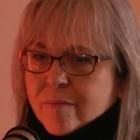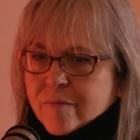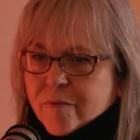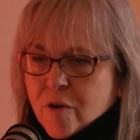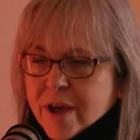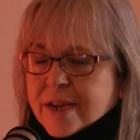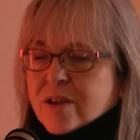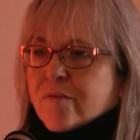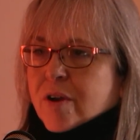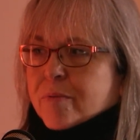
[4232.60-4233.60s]

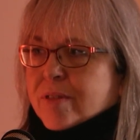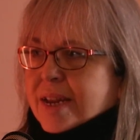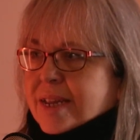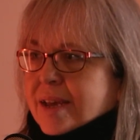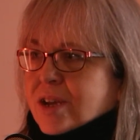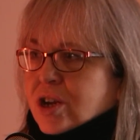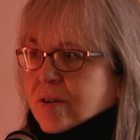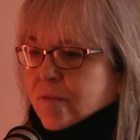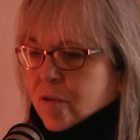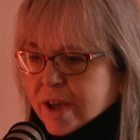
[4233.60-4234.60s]
variety of
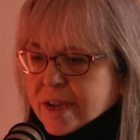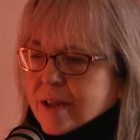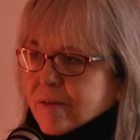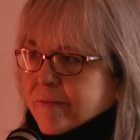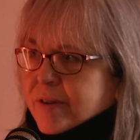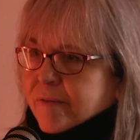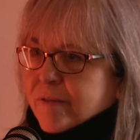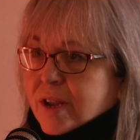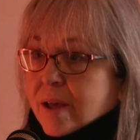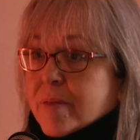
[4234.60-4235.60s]
representation, variety of
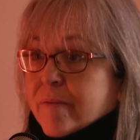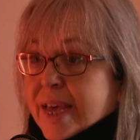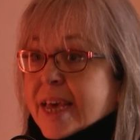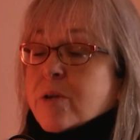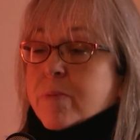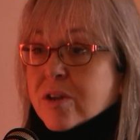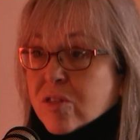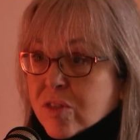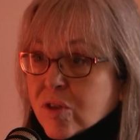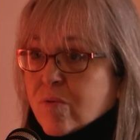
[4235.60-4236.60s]
different types of engagement to
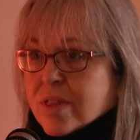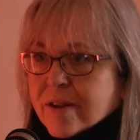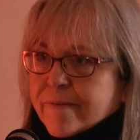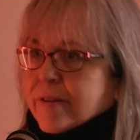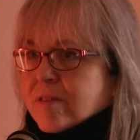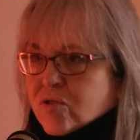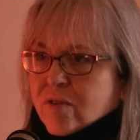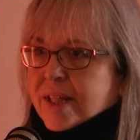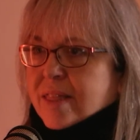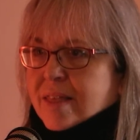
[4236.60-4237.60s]
suit the different
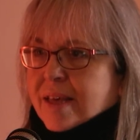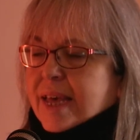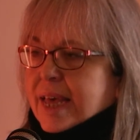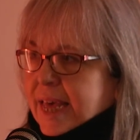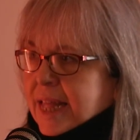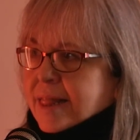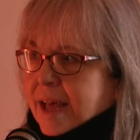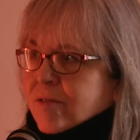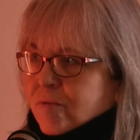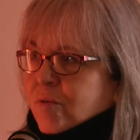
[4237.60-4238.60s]
strengths in
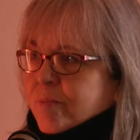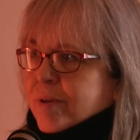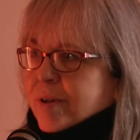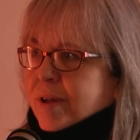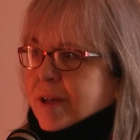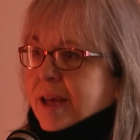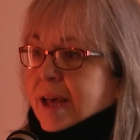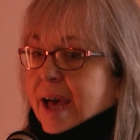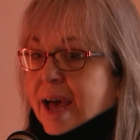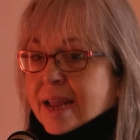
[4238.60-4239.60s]
that group,
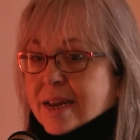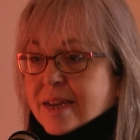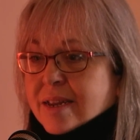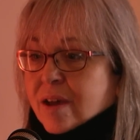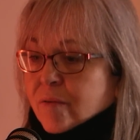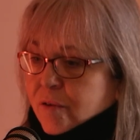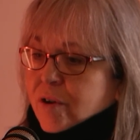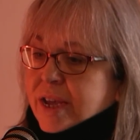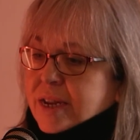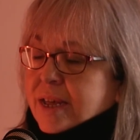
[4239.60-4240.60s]
and a
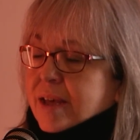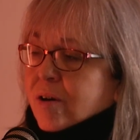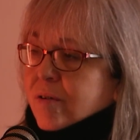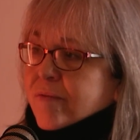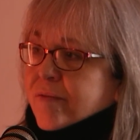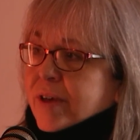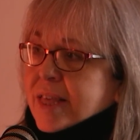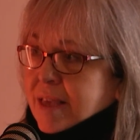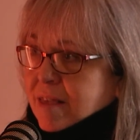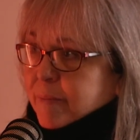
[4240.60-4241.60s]
variety of
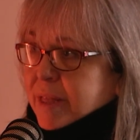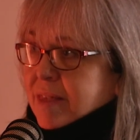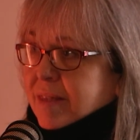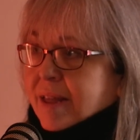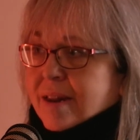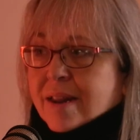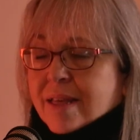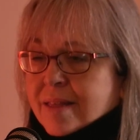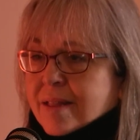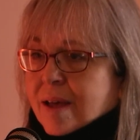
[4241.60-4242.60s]
assessments, that it
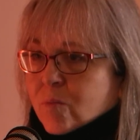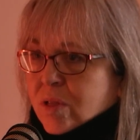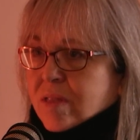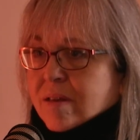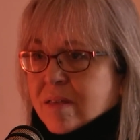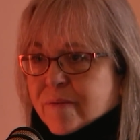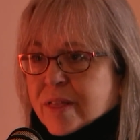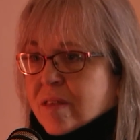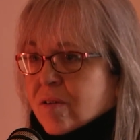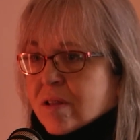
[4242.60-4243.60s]
isn't that one size fits all,